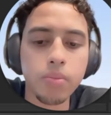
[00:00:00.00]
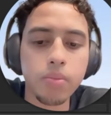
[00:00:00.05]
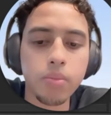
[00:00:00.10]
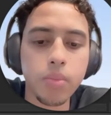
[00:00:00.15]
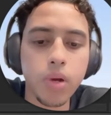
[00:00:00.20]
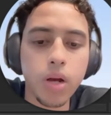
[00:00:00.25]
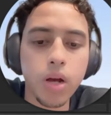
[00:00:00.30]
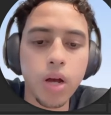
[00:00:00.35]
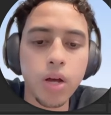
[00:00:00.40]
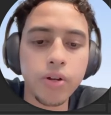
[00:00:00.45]

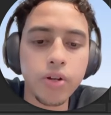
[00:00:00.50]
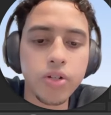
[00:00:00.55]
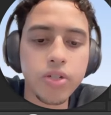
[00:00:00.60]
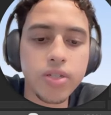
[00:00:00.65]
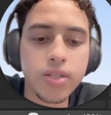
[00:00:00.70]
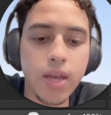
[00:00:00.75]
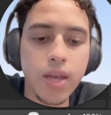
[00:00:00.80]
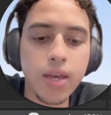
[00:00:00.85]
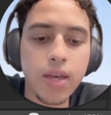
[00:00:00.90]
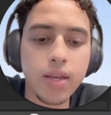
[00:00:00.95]

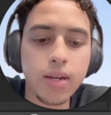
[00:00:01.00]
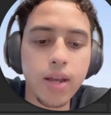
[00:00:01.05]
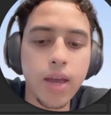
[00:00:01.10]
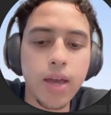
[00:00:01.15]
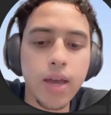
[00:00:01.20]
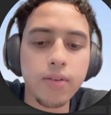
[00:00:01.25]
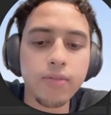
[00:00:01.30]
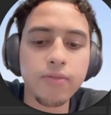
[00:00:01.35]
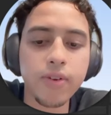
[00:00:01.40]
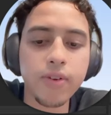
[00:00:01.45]
understand at a
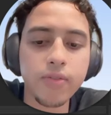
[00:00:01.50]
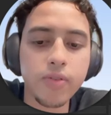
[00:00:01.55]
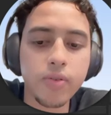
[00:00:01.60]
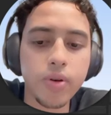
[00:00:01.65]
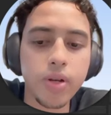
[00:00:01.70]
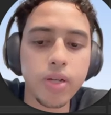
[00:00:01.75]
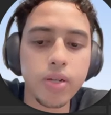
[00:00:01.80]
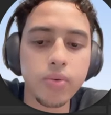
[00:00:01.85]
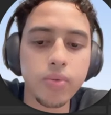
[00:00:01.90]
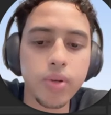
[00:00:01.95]
5th grade
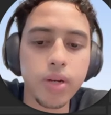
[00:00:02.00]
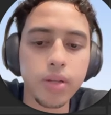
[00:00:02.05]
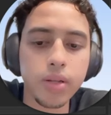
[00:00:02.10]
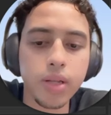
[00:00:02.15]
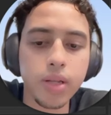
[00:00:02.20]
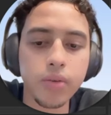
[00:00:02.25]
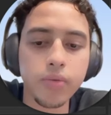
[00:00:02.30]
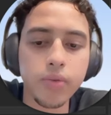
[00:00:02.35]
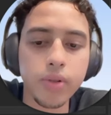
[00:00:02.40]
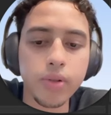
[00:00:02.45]
reading
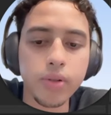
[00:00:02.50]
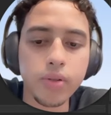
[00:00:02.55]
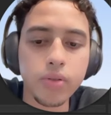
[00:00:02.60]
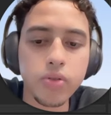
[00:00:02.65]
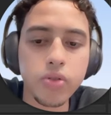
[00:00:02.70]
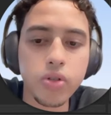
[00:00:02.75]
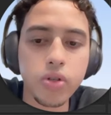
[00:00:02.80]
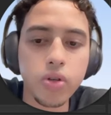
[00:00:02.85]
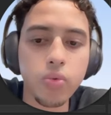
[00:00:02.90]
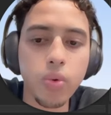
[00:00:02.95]
level. So
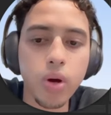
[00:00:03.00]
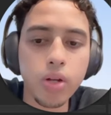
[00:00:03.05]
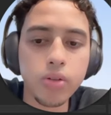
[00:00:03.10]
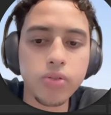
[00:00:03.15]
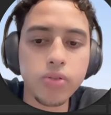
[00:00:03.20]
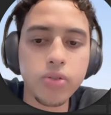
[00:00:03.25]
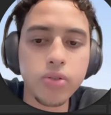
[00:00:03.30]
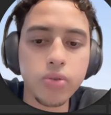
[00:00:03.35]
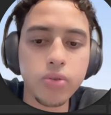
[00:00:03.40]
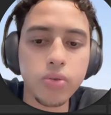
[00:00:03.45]
you want
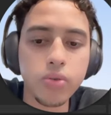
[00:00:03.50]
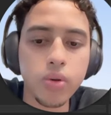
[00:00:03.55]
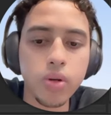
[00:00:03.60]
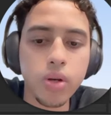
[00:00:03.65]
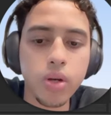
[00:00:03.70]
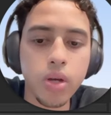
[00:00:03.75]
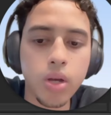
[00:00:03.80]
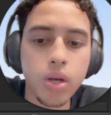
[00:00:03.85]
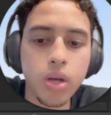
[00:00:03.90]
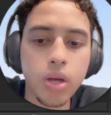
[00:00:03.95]
to
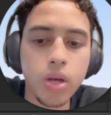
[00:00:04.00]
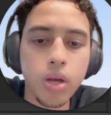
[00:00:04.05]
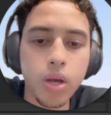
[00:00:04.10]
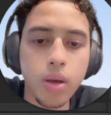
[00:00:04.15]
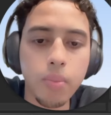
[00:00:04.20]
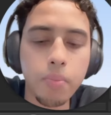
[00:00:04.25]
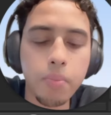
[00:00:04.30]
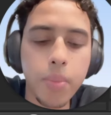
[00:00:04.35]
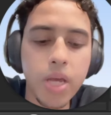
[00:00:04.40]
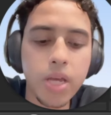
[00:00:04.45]

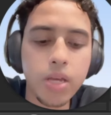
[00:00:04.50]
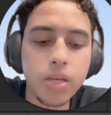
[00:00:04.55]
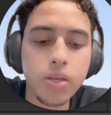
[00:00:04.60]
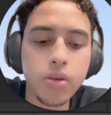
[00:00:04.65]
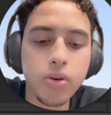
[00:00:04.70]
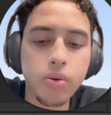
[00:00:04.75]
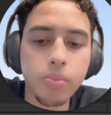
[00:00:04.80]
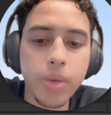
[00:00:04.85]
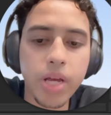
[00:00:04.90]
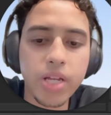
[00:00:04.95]
make your
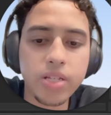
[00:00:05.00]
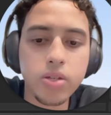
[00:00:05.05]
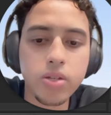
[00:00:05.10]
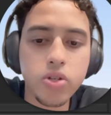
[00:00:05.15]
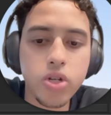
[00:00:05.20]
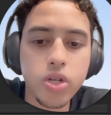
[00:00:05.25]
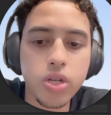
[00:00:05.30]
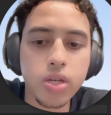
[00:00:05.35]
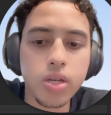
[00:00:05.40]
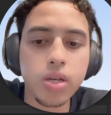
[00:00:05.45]

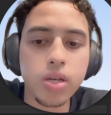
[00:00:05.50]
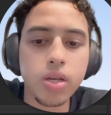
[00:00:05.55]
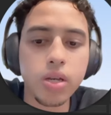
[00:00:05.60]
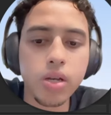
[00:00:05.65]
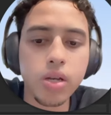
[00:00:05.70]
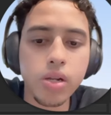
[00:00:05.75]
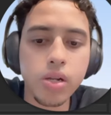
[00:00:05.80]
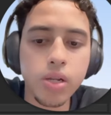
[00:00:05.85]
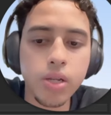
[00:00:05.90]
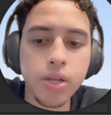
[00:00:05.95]
messaging
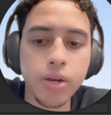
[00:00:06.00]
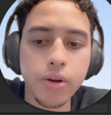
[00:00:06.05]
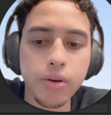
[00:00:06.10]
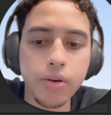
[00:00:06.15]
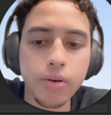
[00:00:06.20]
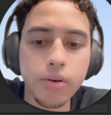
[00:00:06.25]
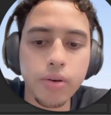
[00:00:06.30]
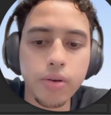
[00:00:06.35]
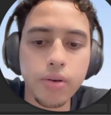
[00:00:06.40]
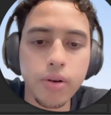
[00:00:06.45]
clear
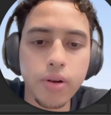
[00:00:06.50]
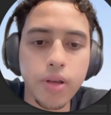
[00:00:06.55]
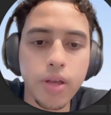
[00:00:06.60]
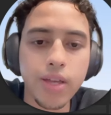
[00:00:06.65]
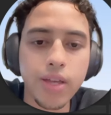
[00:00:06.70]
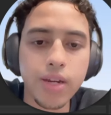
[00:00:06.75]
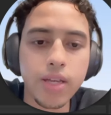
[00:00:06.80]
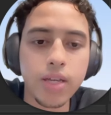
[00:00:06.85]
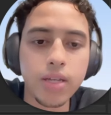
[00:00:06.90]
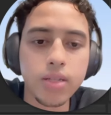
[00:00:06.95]
and
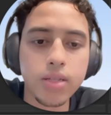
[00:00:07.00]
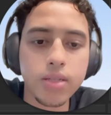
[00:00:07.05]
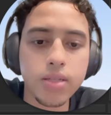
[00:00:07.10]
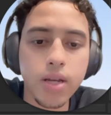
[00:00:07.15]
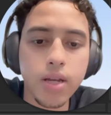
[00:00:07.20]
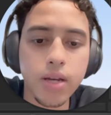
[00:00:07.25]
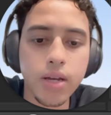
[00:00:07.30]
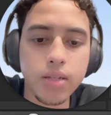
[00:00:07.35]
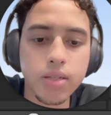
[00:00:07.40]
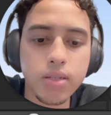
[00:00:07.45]

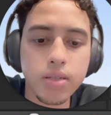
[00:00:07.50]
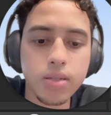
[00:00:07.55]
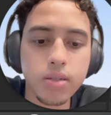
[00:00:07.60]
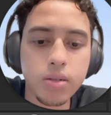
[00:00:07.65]
concise.